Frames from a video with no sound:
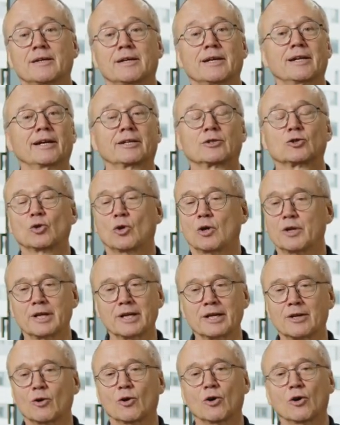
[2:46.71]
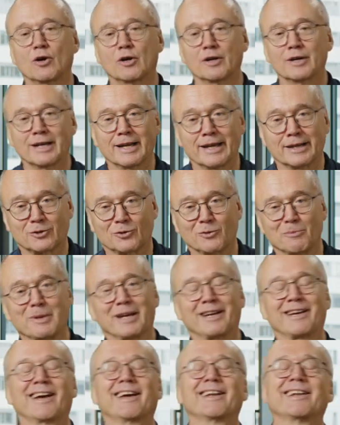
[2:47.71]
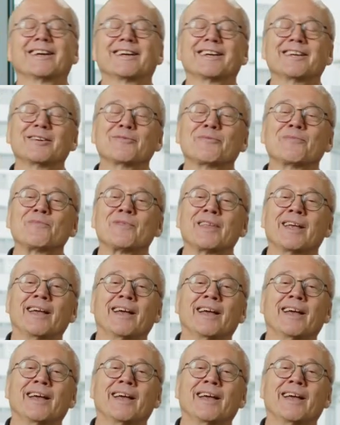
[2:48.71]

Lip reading: electronic or electromechanic even.